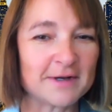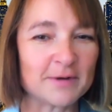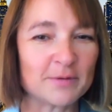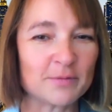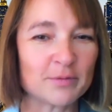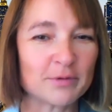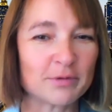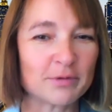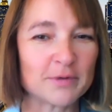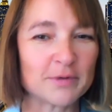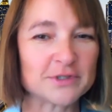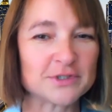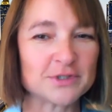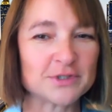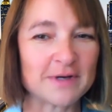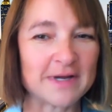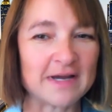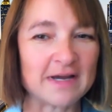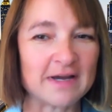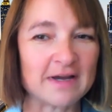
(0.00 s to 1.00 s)
with what you
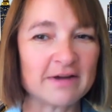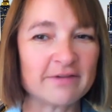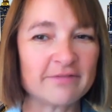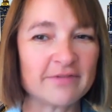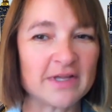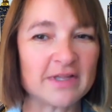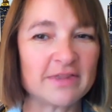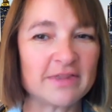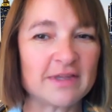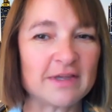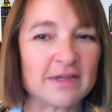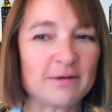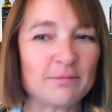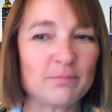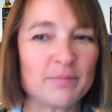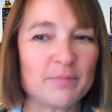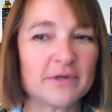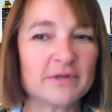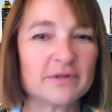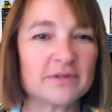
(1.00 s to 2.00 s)
have, and then
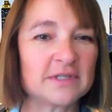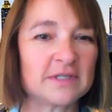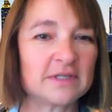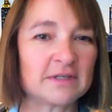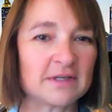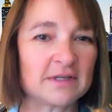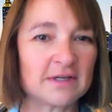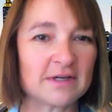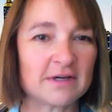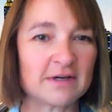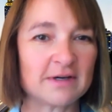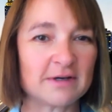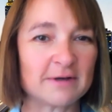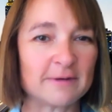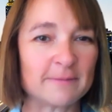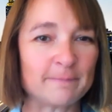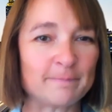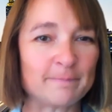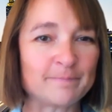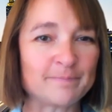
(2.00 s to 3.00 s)
building
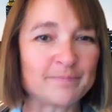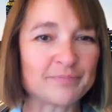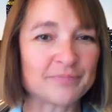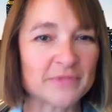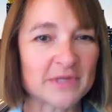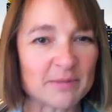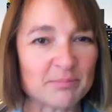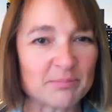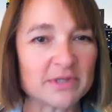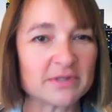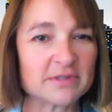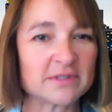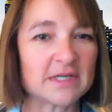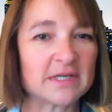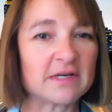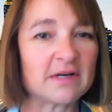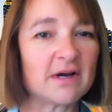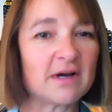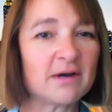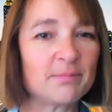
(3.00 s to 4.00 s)

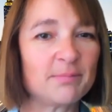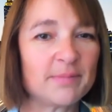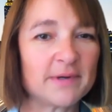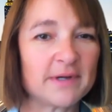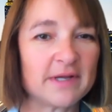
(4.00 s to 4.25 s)
it up.